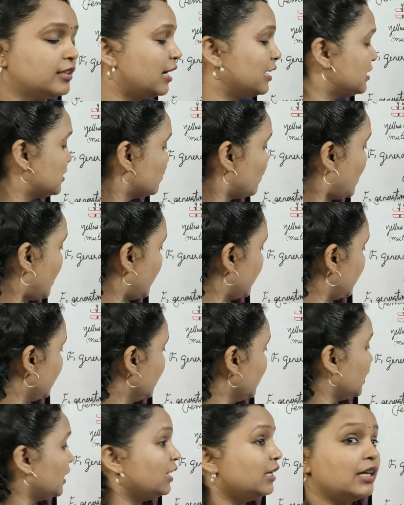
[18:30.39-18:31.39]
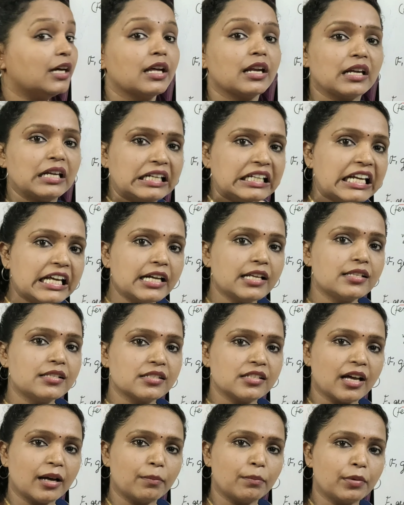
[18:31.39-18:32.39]
That's why here
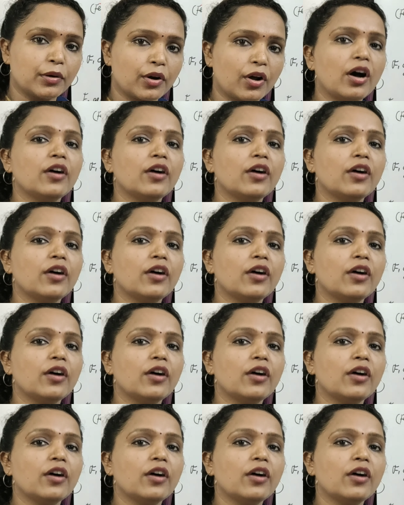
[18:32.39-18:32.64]
less number